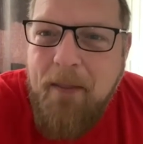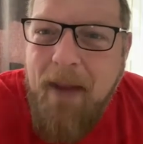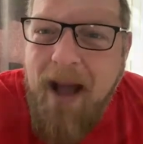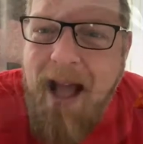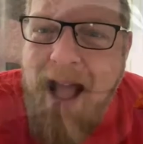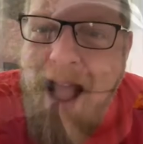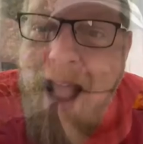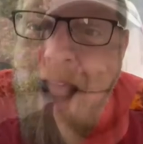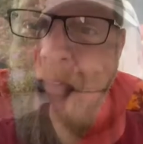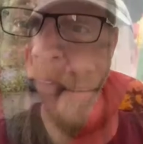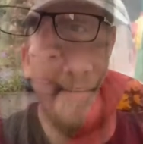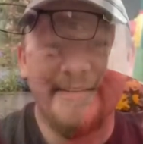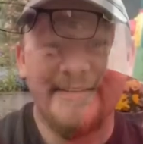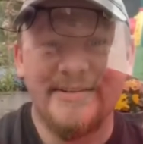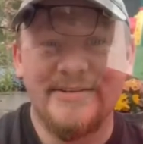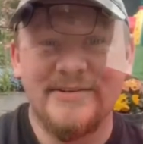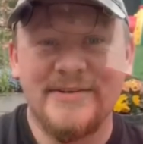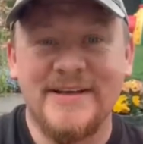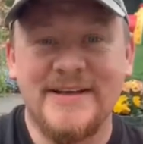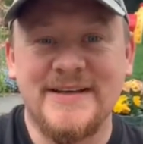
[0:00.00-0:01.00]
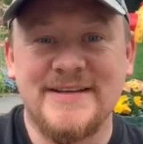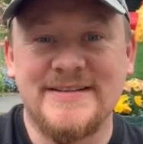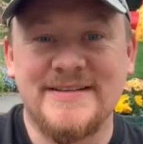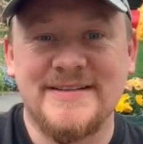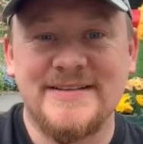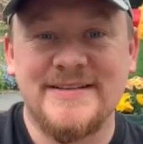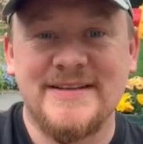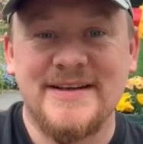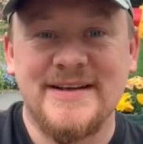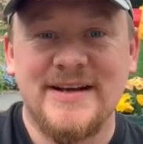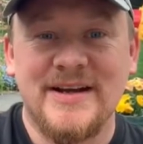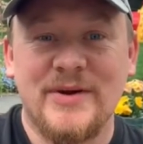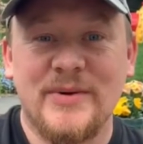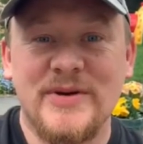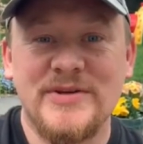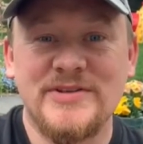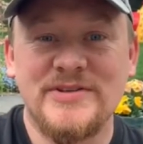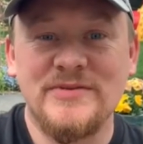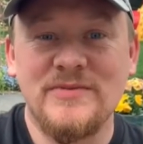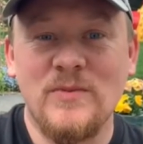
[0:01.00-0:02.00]
Guys, let's do this.
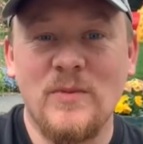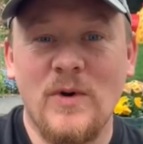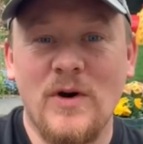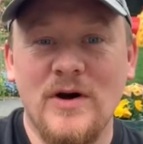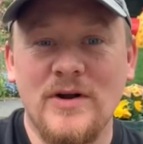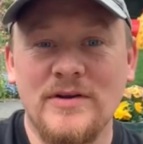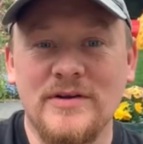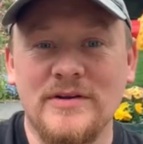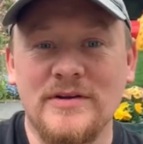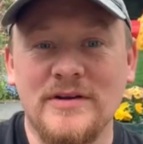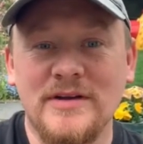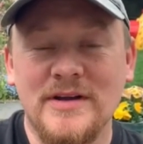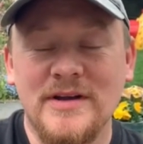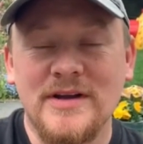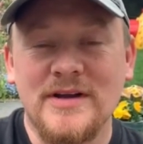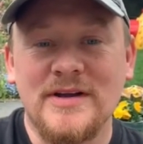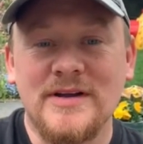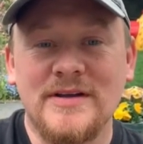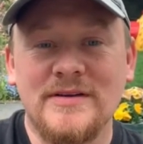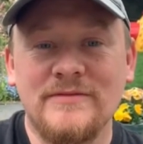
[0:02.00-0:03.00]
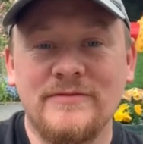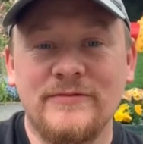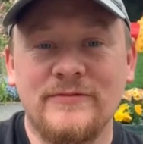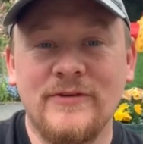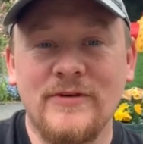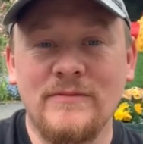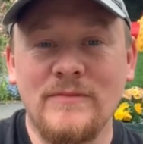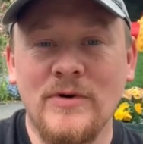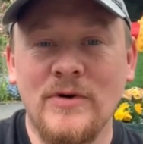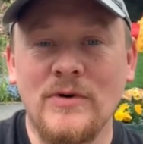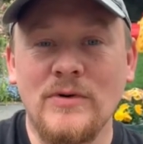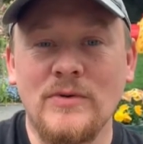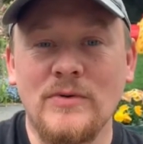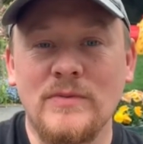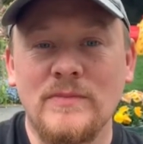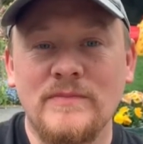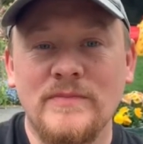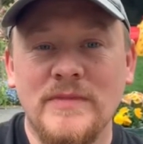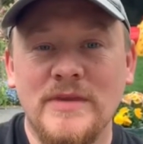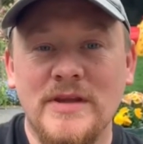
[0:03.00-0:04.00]
Question one, in football,
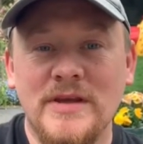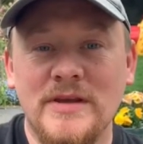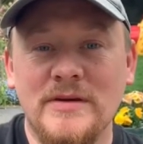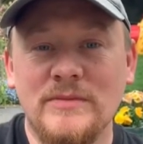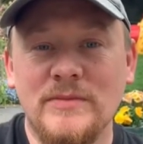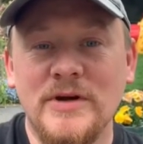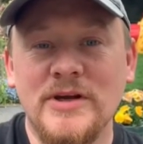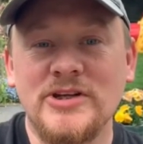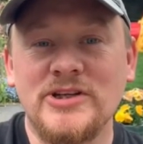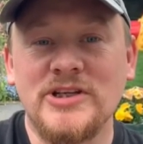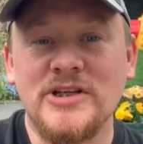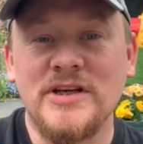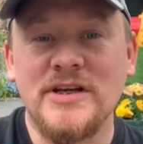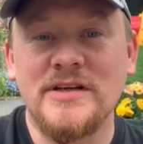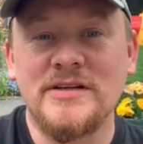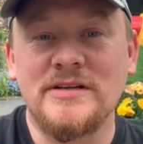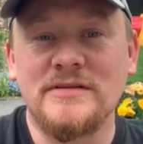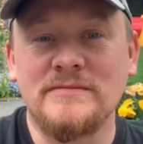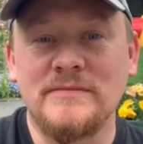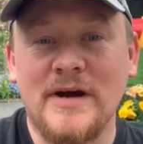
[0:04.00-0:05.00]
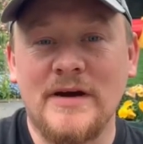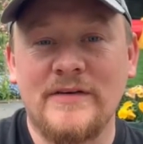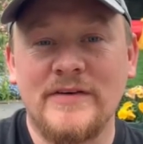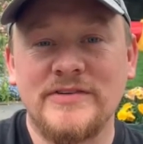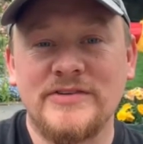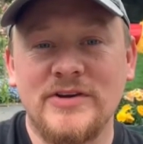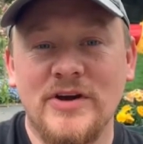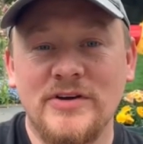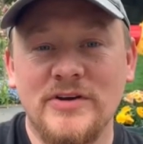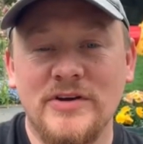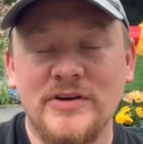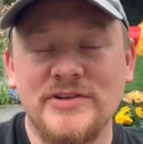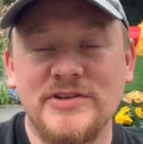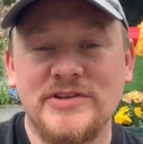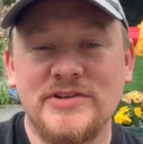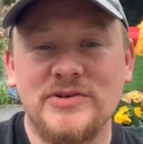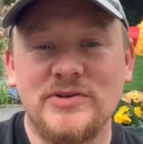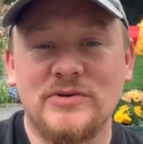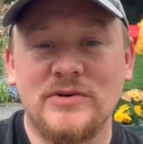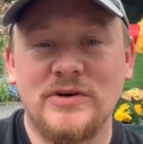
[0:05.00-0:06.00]
in which year did Maradona
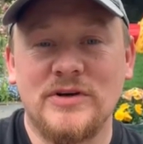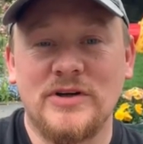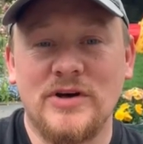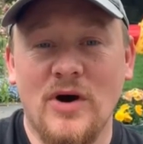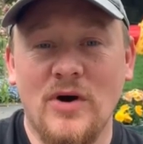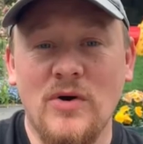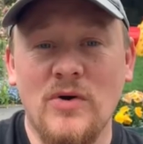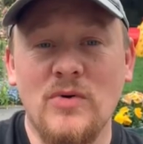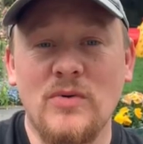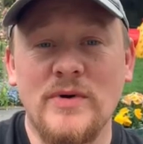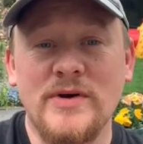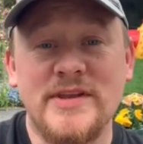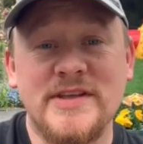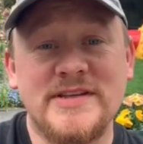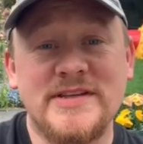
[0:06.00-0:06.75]
score a goal with his